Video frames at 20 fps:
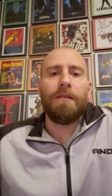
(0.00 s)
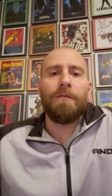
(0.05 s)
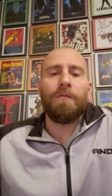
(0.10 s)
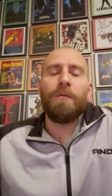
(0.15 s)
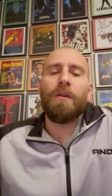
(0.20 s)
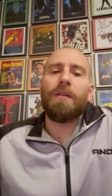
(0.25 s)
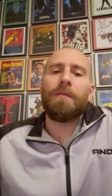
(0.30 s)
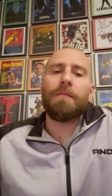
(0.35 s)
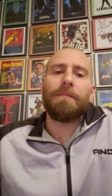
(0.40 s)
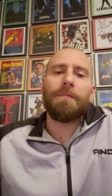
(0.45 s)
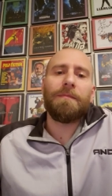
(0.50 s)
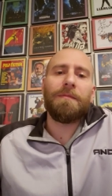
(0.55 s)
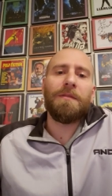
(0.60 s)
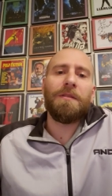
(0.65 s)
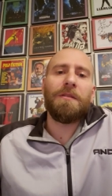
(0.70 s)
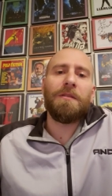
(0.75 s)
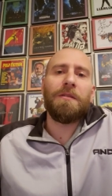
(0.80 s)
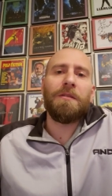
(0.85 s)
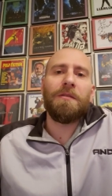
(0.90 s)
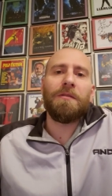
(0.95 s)
well.
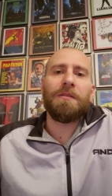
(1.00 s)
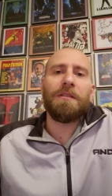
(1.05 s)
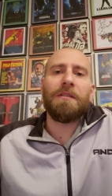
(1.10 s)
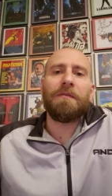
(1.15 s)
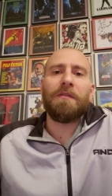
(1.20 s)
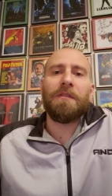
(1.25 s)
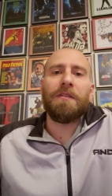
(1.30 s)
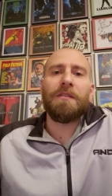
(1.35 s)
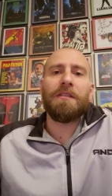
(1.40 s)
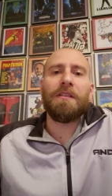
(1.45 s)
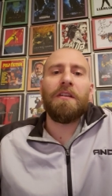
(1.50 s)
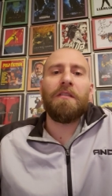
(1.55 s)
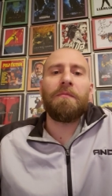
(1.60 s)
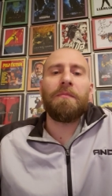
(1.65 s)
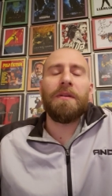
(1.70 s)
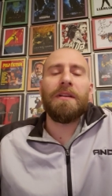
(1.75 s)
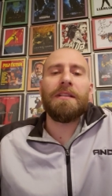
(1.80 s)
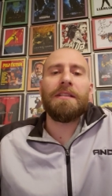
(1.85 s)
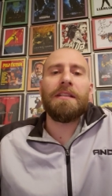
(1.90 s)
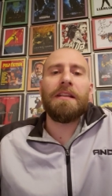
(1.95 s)
You'll see for yourself,
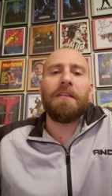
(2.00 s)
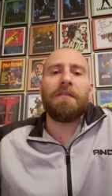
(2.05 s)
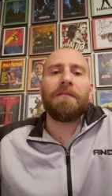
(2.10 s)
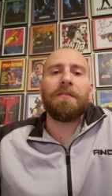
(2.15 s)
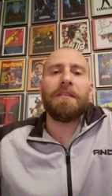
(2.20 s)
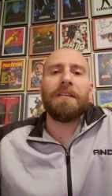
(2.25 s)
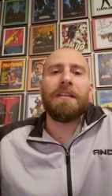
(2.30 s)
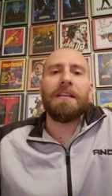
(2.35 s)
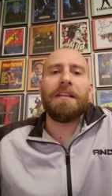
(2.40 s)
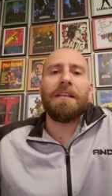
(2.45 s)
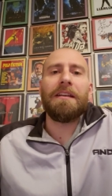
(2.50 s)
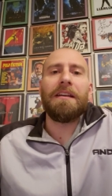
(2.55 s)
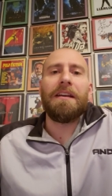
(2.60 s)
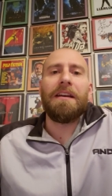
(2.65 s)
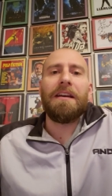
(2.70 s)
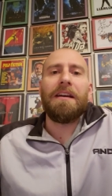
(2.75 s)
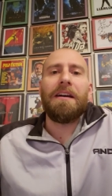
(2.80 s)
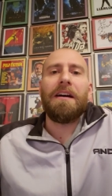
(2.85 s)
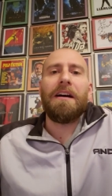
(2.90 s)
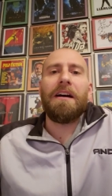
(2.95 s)
but it's definitely
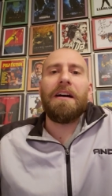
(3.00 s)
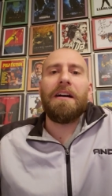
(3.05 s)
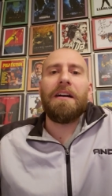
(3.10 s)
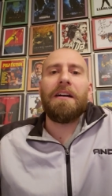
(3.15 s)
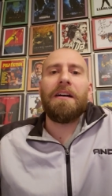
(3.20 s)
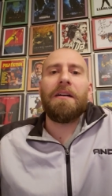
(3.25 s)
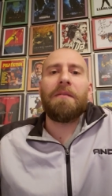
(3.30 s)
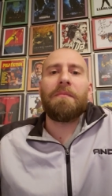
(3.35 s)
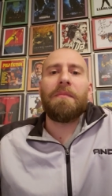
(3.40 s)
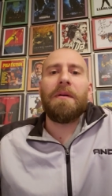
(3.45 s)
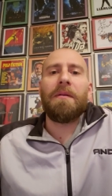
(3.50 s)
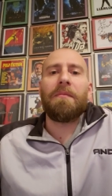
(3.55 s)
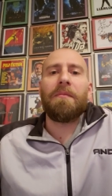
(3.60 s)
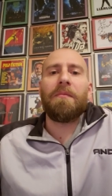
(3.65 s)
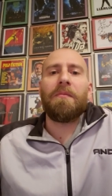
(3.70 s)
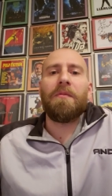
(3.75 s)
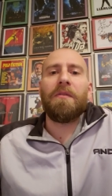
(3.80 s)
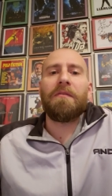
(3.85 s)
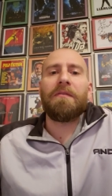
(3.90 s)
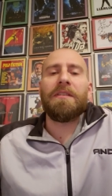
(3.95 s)
uh,
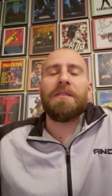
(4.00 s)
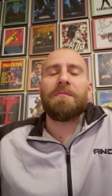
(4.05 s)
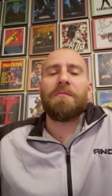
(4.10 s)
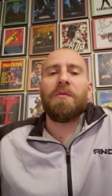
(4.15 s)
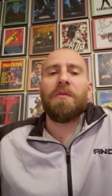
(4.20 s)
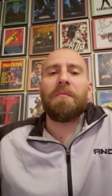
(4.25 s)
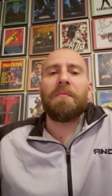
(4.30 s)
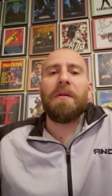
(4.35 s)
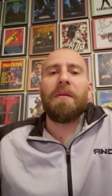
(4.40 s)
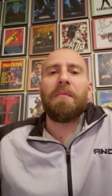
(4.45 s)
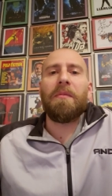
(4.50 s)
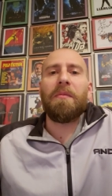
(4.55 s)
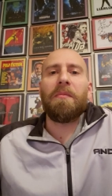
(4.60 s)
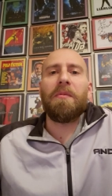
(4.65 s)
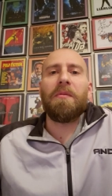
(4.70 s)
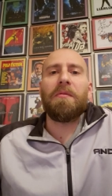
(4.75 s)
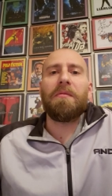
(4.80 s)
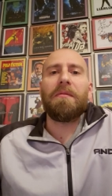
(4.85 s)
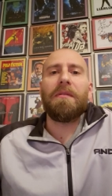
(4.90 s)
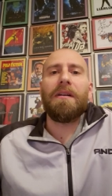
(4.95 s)
one of his more
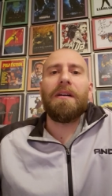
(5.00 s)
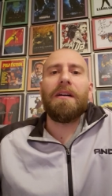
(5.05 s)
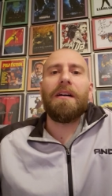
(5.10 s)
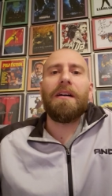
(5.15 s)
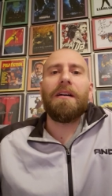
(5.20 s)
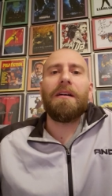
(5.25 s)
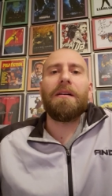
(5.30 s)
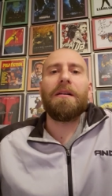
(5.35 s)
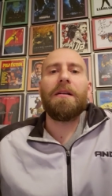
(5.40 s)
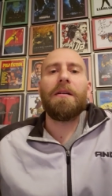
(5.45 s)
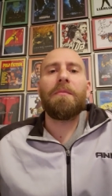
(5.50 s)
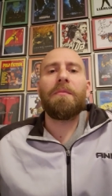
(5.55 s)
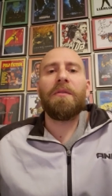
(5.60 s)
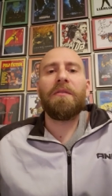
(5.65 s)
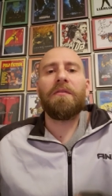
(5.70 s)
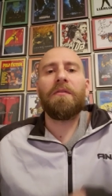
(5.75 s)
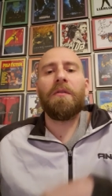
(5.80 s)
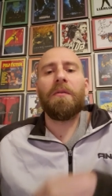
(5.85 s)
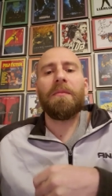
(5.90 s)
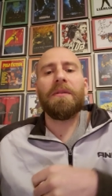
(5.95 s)
memorable uh,
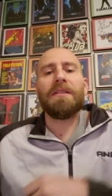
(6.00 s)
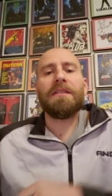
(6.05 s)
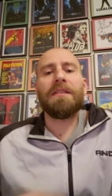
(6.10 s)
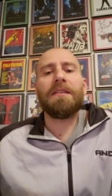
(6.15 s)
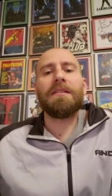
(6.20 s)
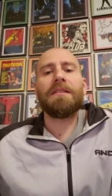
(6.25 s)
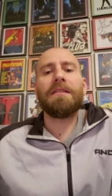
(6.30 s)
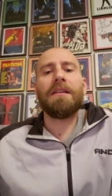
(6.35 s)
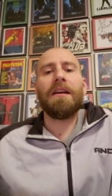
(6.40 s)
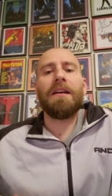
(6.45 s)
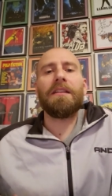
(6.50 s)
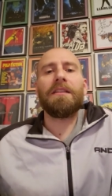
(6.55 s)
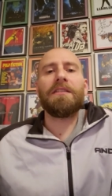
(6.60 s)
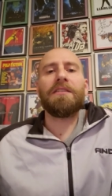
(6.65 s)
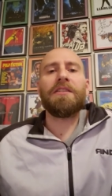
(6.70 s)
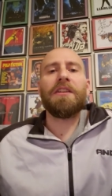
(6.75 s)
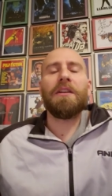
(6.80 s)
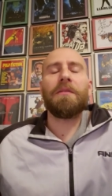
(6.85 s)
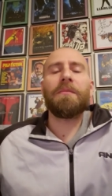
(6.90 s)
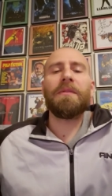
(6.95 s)
performances. Uh, the
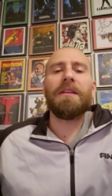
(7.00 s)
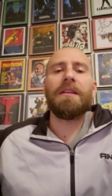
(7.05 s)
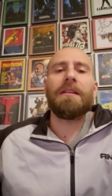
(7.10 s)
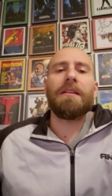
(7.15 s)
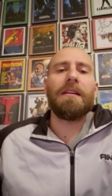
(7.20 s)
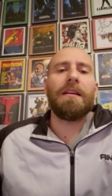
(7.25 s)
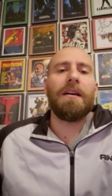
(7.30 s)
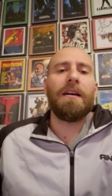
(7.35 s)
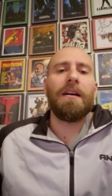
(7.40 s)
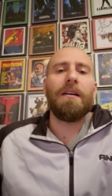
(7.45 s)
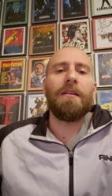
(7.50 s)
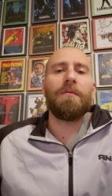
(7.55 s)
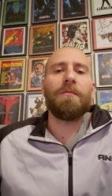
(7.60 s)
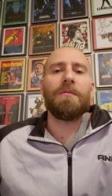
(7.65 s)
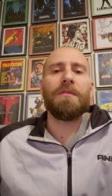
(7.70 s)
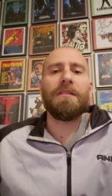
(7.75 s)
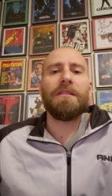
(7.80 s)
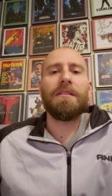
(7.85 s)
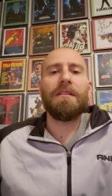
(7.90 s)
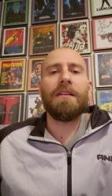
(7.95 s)
gentlemen
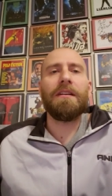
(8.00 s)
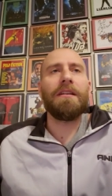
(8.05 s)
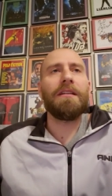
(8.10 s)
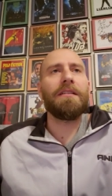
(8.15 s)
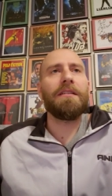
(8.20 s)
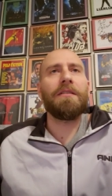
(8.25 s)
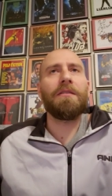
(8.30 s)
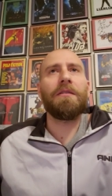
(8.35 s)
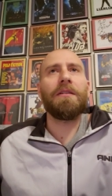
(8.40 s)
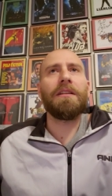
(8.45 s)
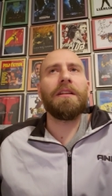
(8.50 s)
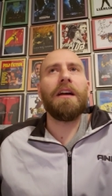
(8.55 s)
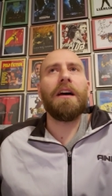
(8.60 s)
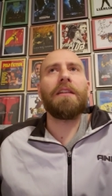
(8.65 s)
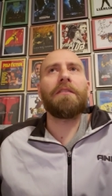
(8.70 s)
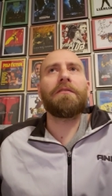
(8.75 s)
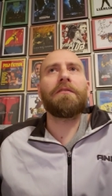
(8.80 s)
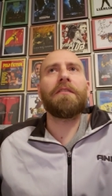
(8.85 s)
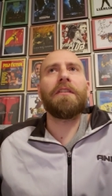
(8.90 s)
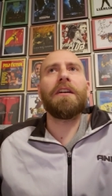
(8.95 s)
was, you know, a
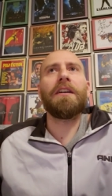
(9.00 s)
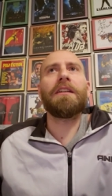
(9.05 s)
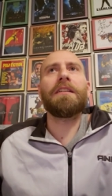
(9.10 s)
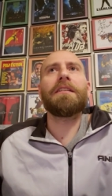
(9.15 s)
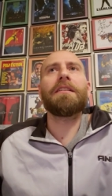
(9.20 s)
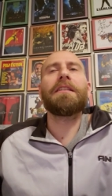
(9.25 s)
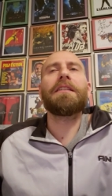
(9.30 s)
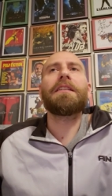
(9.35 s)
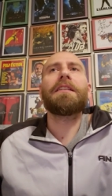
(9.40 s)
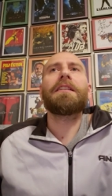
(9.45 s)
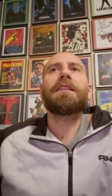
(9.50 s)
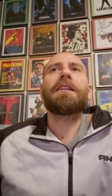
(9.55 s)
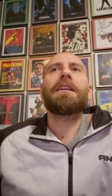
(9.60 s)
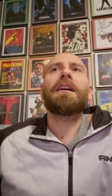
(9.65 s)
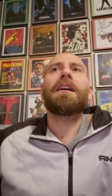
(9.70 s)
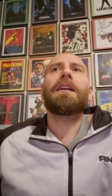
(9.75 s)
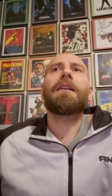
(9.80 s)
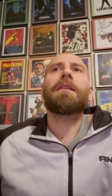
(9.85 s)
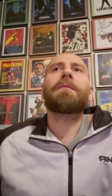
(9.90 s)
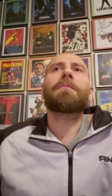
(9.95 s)
lot of fun,
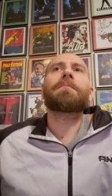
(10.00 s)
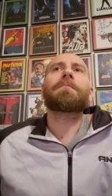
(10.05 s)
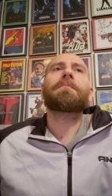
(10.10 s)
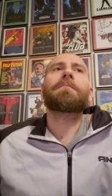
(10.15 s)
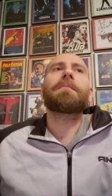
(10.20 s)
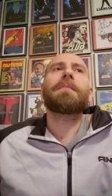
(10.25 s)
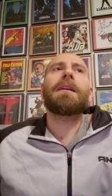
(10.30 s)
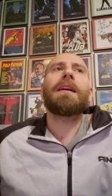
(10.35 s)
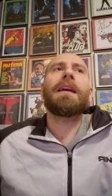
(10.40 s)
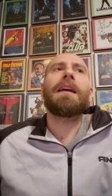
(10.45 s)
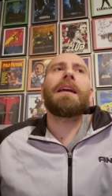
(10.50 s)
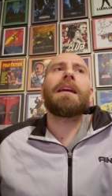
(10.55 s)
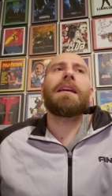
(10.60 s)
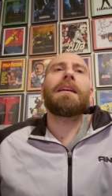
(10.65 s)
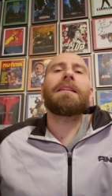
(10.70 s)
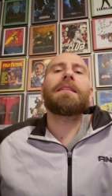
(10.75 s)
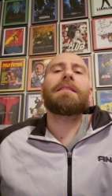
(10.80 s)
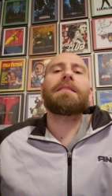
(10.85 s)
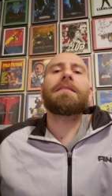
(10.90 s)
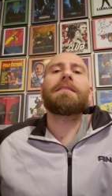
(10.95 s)
um,
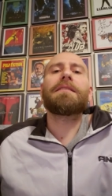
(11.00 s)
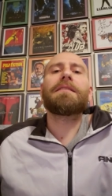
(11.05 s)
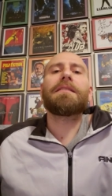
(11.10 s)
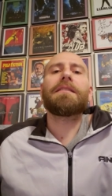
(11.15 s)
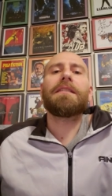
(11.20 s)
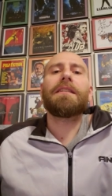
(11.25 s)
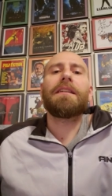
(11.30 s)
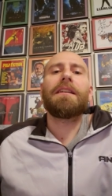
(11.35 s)
and